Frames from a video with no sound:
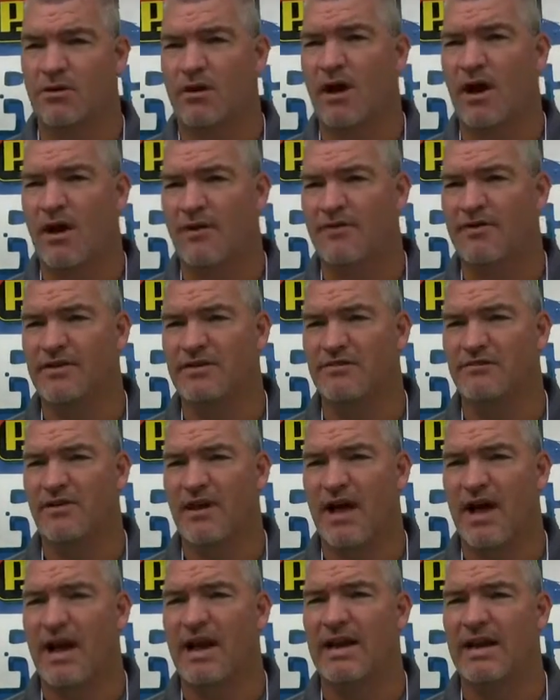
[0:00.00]
on our offensive
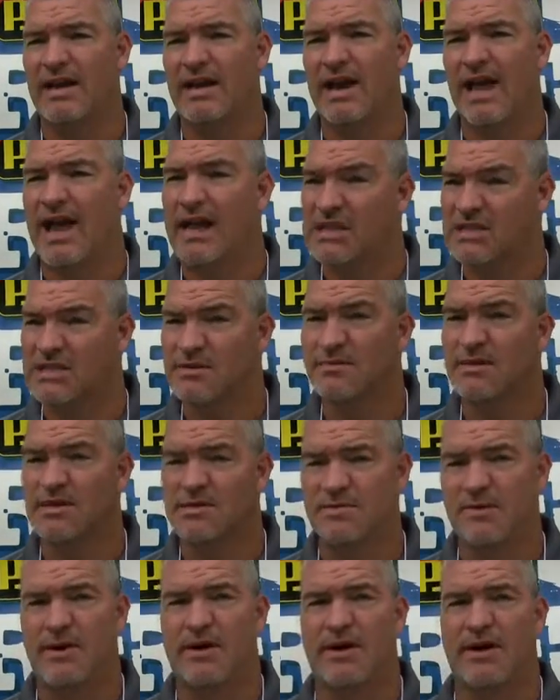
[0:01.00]
line and gain some
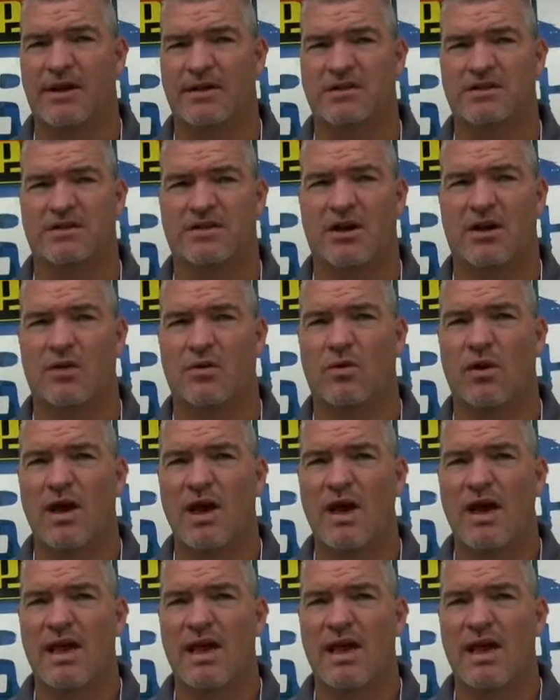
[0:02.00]
experience. So